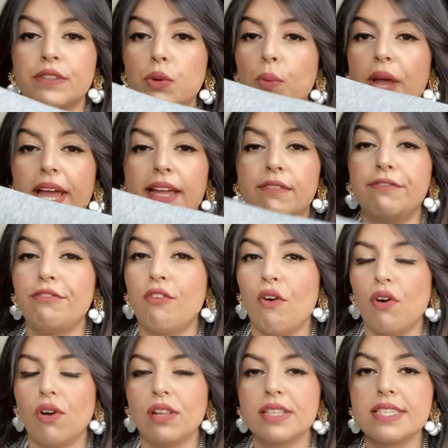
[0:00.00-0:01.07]
the way it
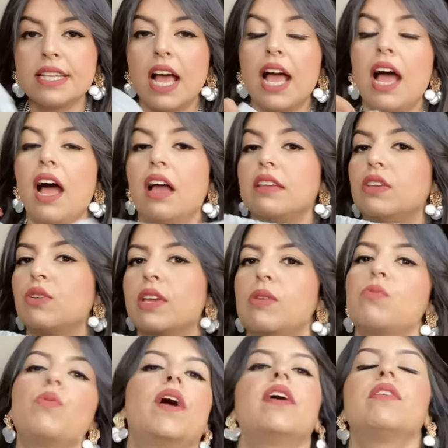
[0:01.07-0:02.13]
falls. You
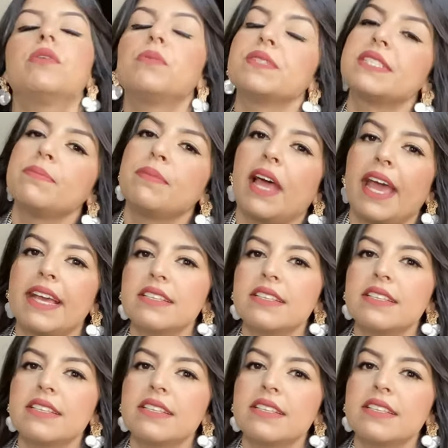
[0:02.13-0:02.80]
can wear it with some nice